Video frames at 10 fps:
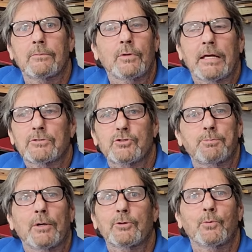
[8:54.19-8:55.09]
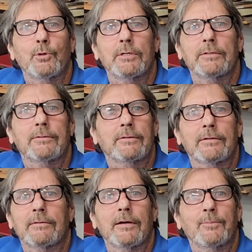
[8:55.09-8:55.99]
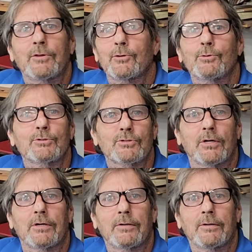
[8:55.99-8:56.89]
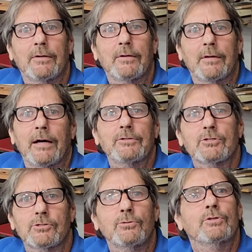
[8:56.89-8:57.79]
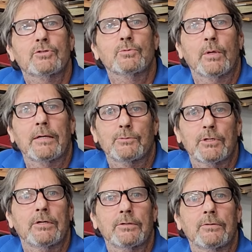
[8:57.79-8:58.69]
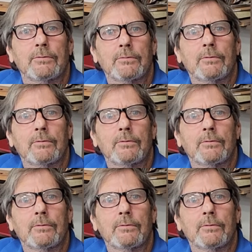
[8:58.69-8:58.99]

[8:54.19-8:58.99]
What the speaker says: When I smelt the wood coming through the saw, I just knew this is what I was going to do.